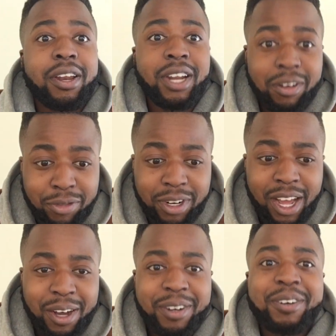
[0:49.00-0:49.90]
Not for
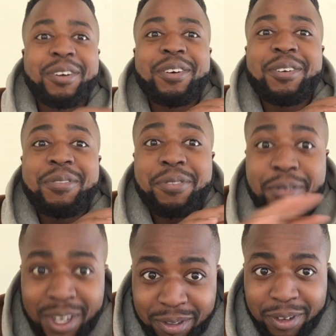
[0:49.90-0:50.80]
now,
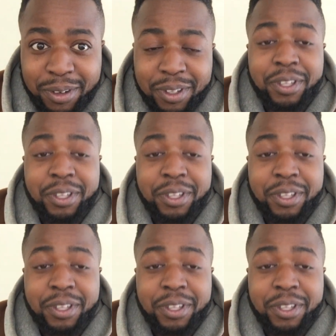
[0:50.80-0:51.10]
forever,